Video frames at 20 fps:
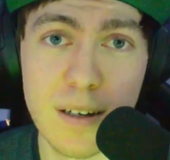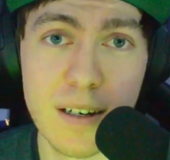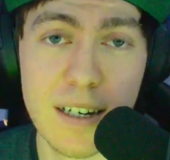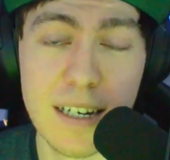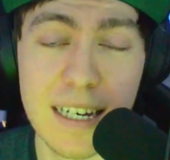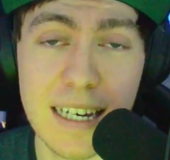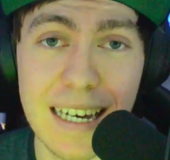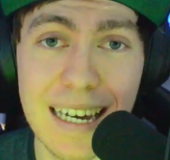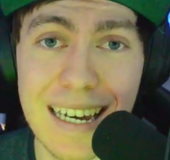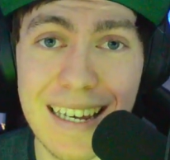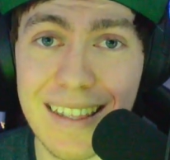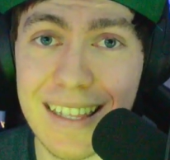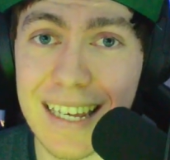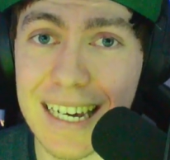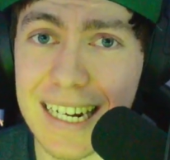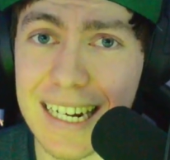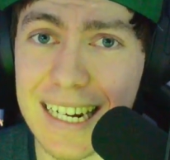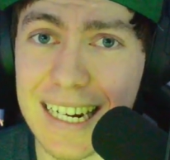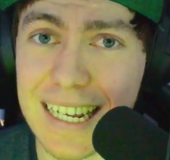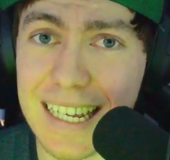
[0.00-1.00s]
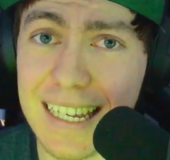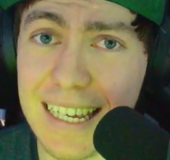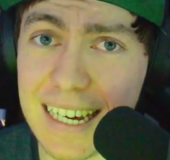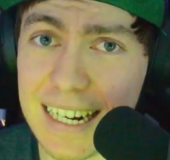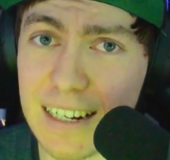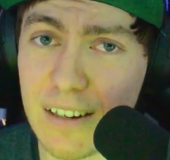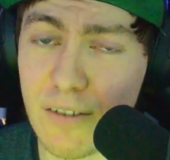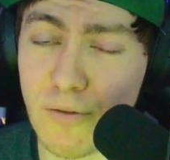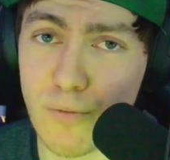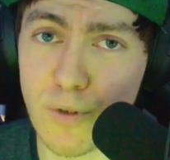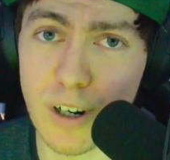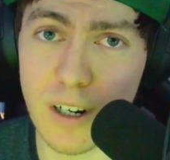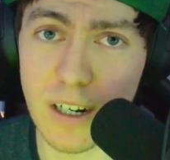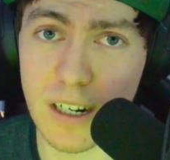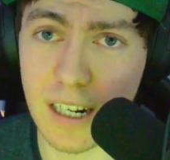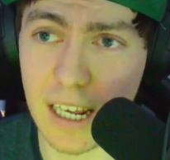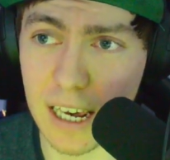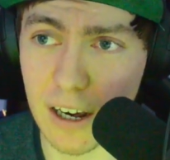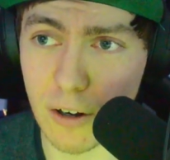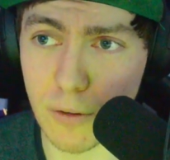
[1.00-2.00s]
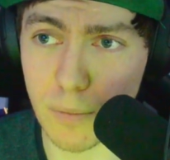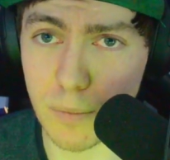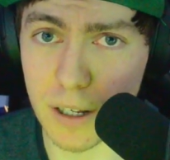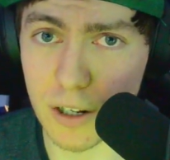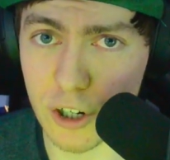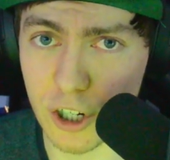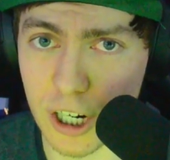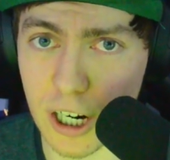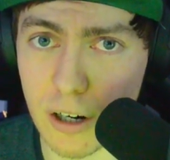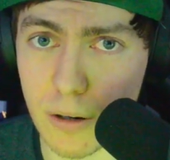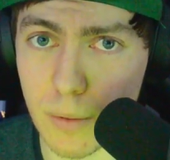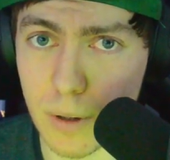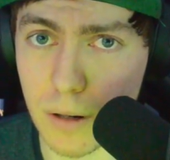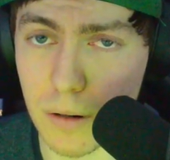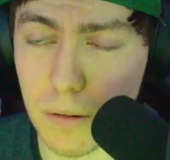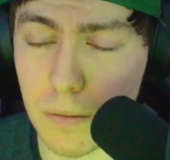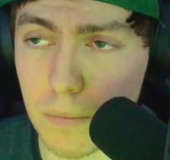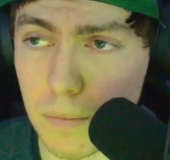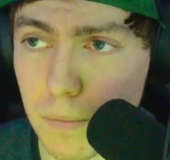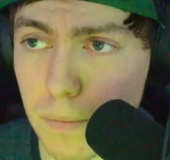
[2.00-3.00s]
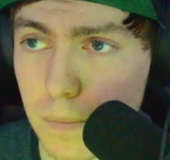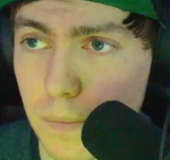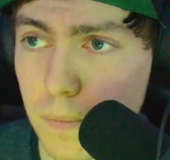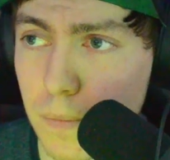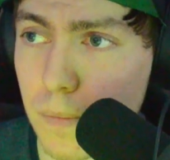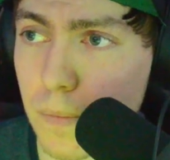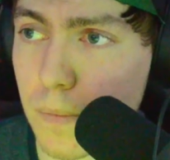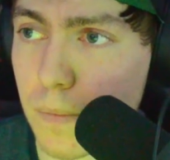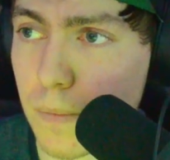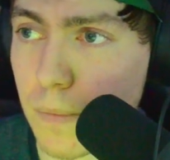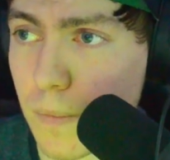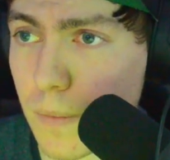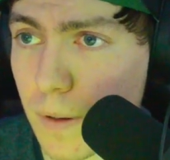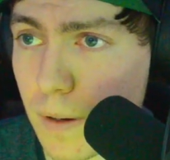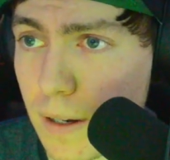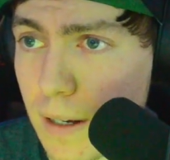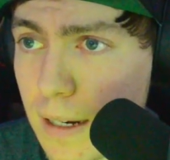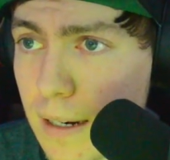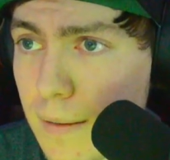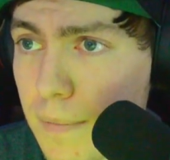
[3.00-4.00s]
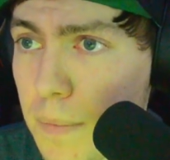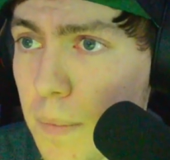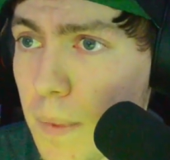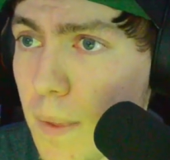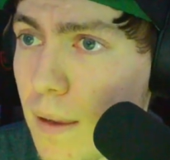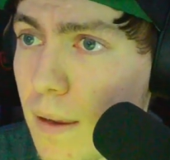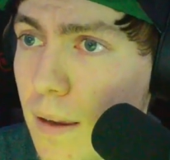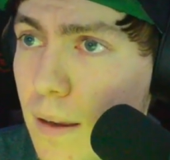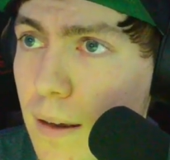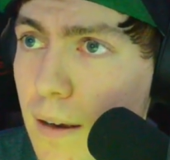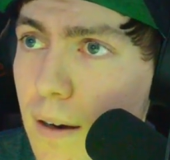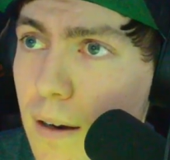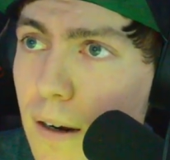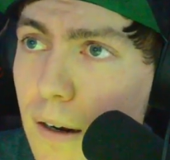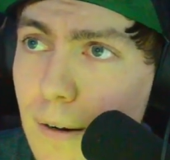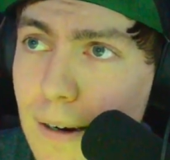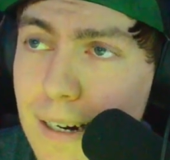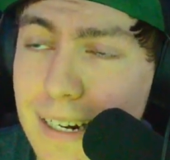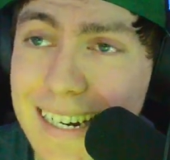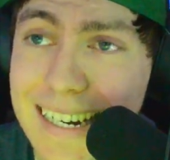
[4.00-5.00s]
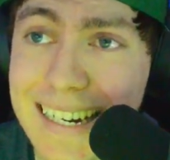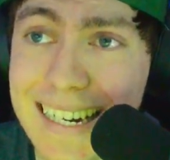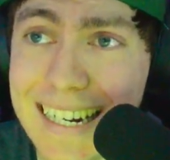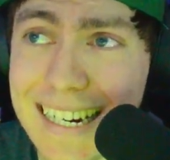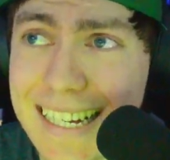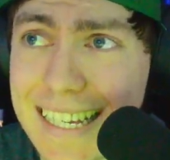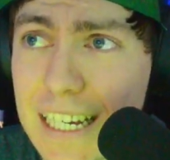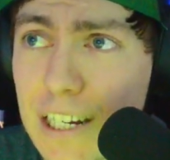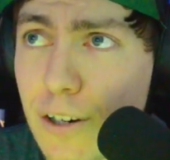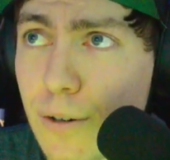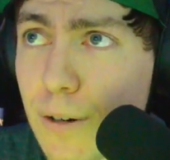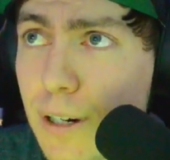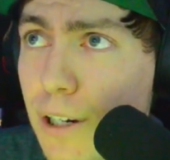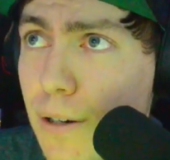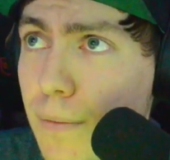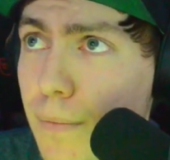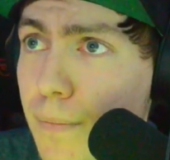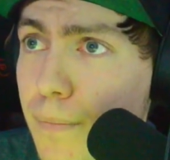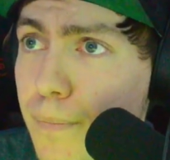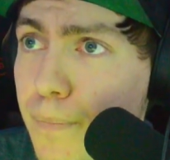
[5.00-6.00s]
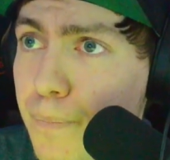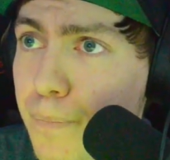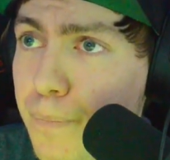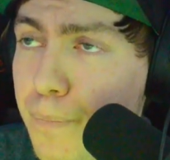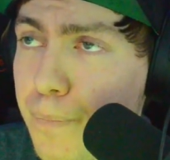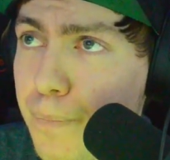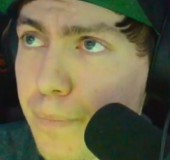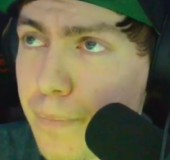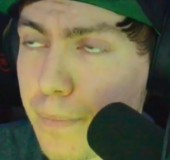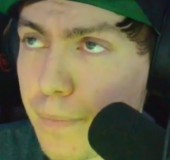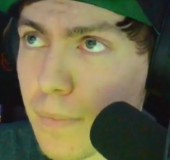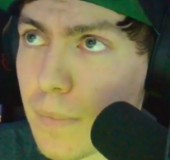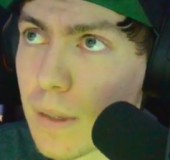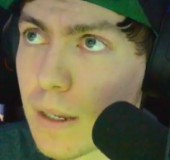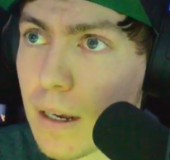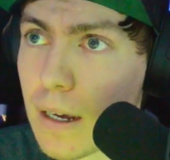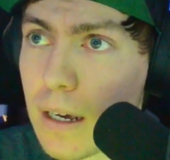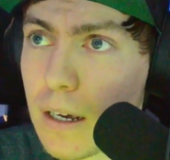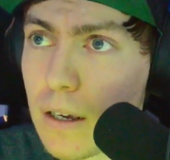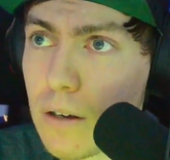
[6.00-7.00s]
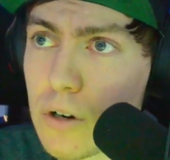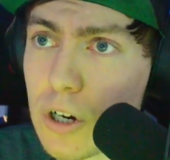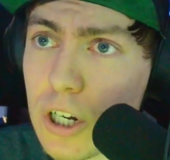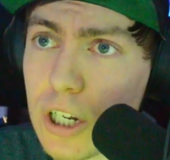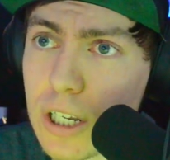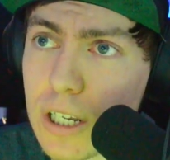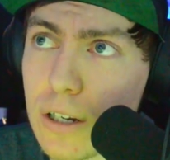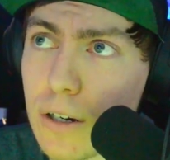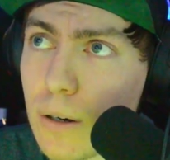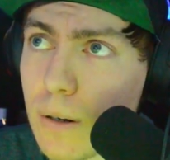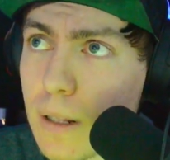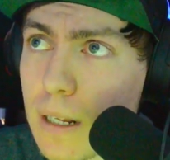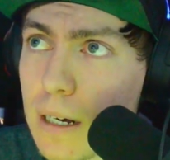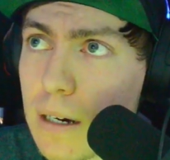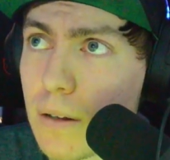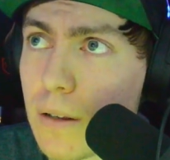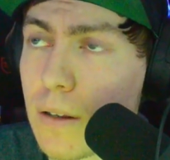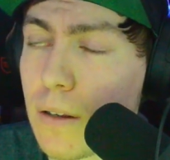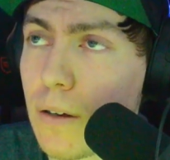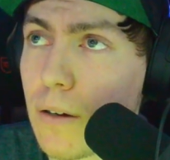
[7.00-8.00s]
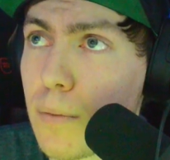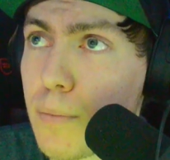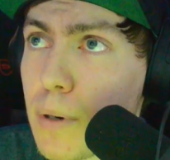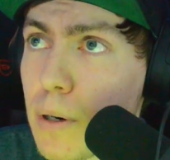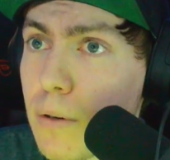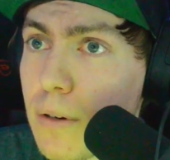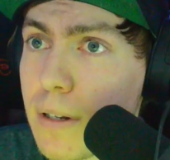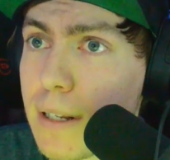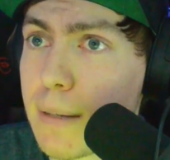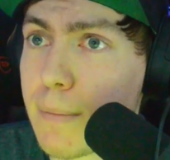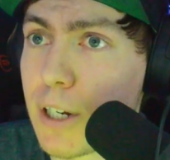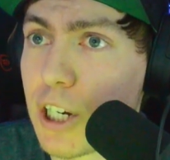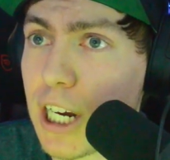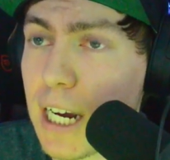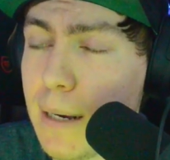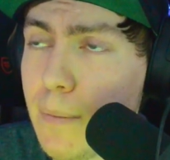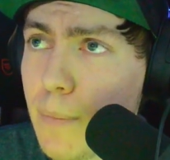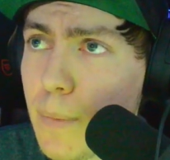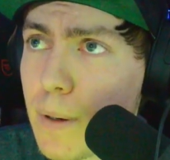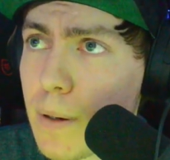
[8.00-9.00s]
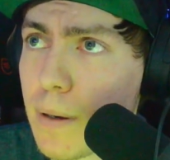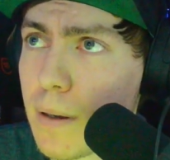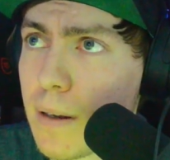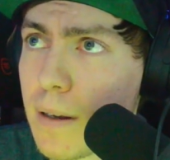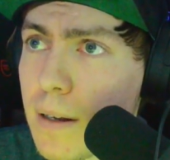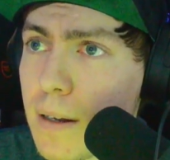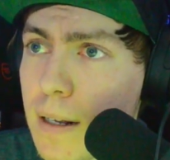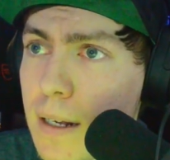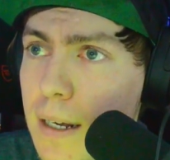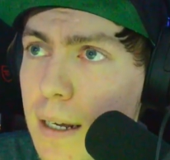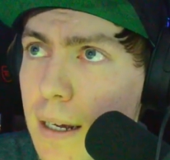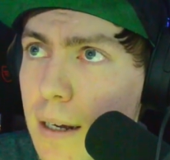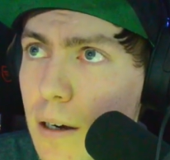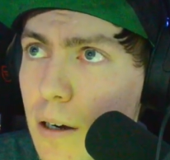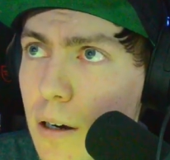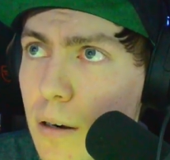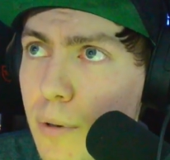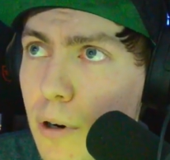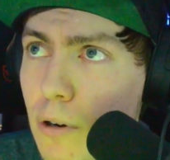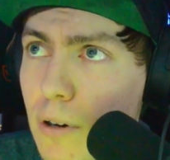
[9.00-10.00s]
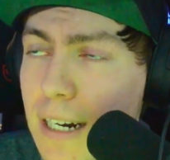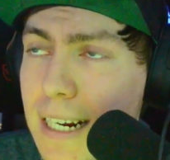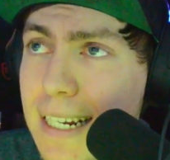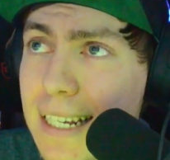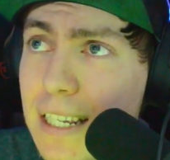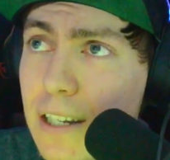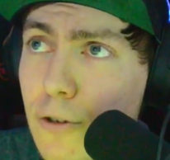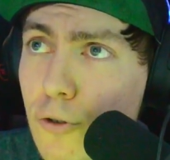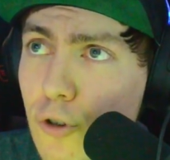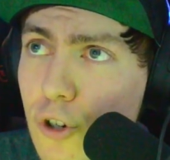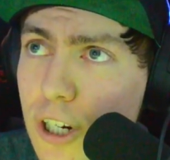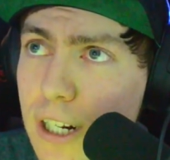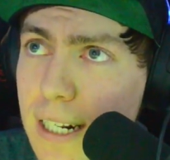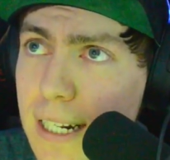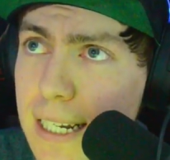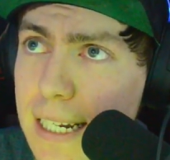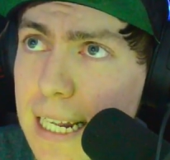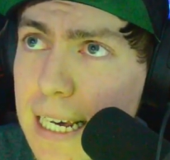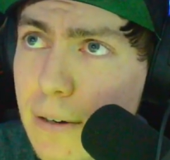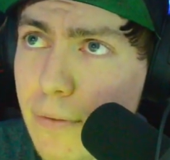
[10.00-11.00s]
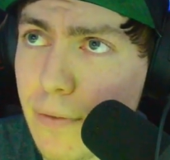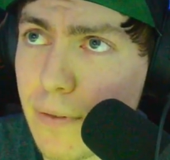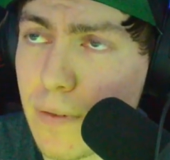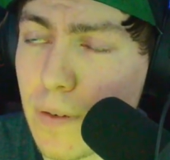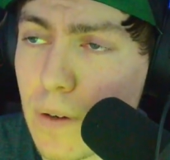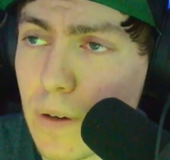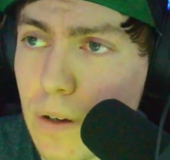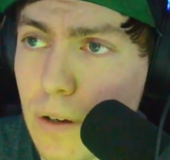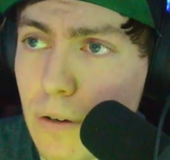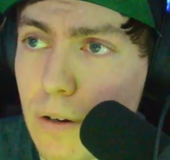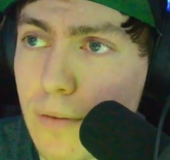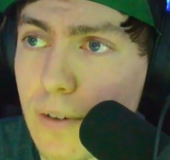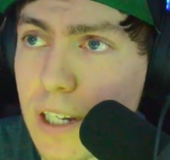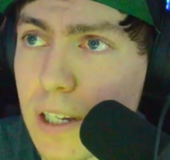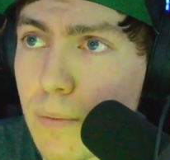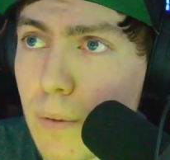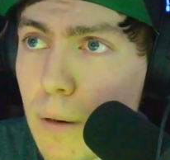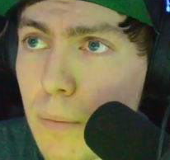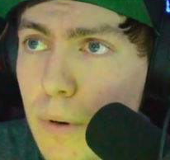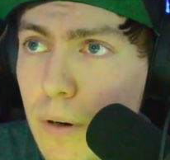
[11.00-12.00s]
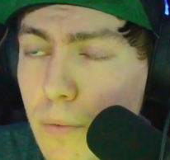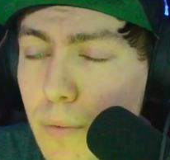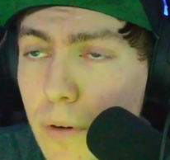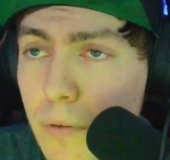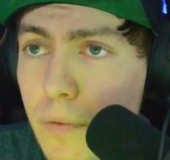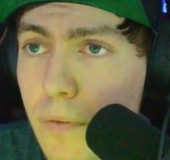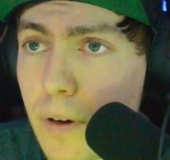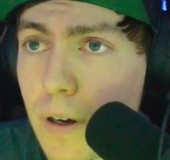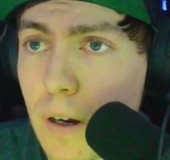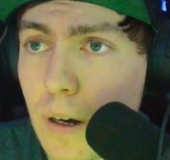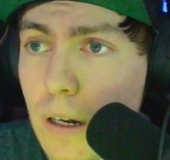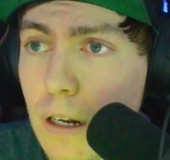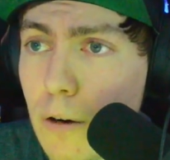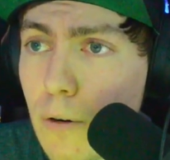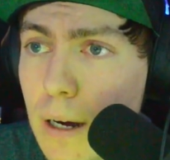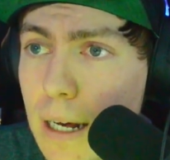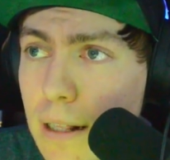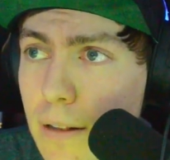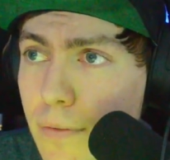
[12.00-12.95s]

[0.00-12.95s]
and then get one hit KO'd by the Shadow Ball. Alright, next situation. You just knocked out your opponent's Machamp. Opponent has 2 shields left. You have a Swampert with low health, a